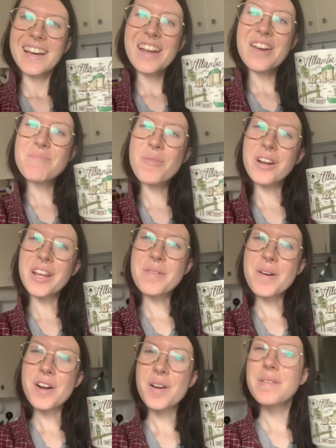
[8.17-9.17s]
Good morning,
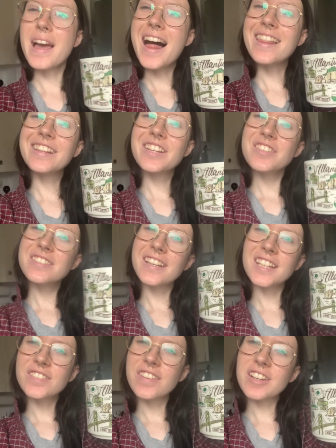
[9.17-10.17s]
welcome to AllyLiftz
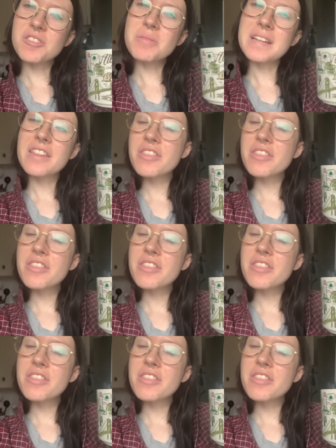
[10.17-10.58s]
SixFix week